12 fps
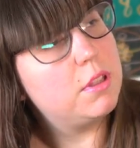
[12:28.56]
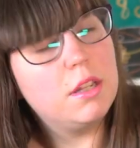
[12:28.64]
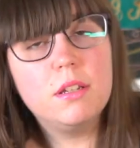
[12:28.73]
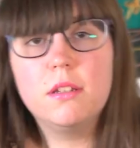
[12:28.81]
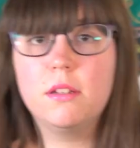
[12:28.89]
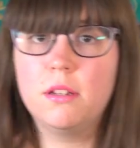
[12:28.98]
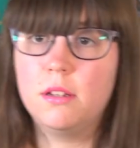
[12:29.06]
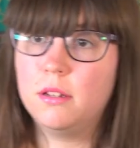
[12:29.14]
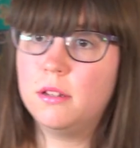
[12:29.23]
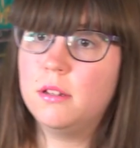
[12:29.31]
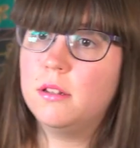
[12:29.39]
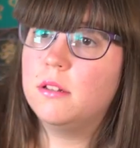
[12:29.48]
button,
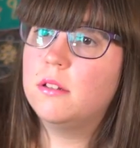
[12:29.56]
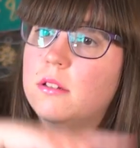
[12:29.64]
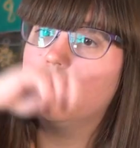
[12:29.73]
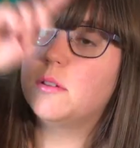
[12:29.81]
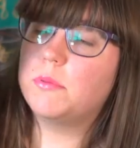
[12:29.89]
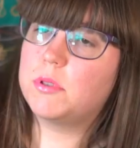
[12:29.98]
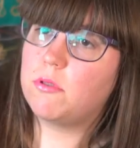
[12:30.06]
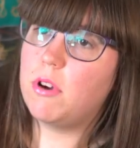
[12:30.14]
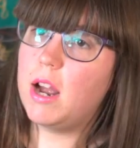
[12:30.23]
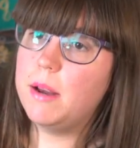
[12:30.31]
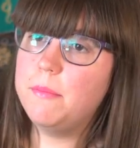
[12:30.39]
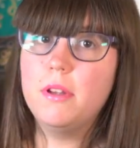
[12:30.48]

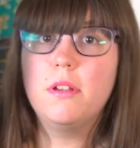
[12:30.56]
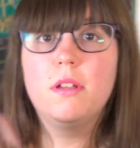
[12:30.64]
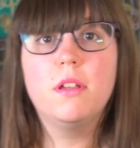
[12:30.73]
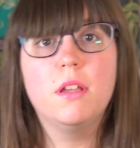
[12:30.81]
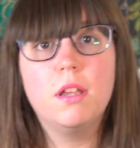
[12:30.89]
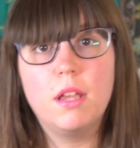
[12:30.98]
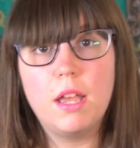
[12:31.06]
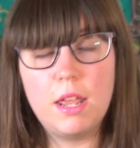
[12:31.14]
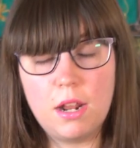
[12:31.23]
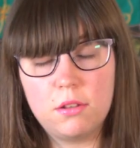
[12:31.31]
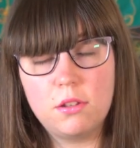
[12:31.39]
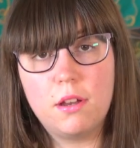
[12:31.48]
subscribe,
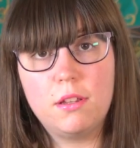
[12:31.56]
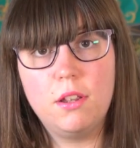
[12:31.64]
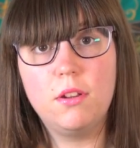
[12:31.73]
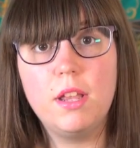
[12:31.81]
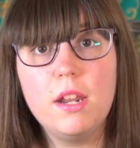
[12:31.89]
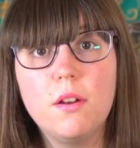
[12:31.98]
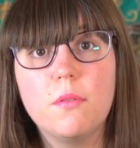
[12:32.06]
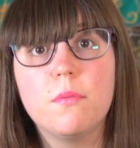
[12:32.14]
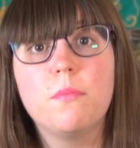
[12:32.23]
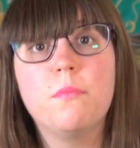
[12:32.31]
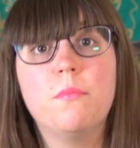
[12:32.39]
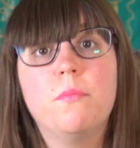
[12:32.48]
and I'll talk to you later.
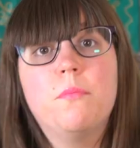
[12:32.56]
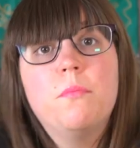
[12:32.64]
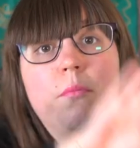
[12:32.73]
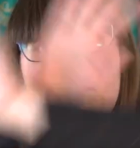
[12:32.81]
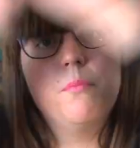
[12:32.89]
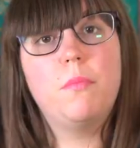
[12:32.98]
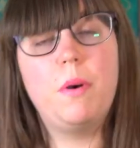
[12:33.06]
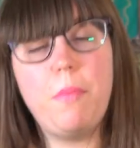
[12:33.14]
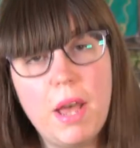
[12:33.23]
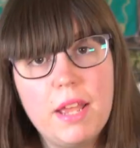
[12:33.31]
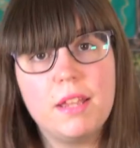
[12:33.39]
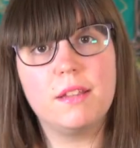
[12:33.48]

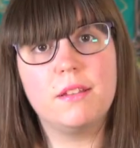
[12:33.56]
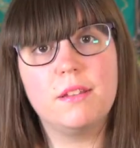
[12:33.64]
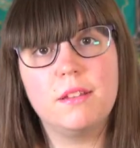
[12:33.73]
Bye-bye.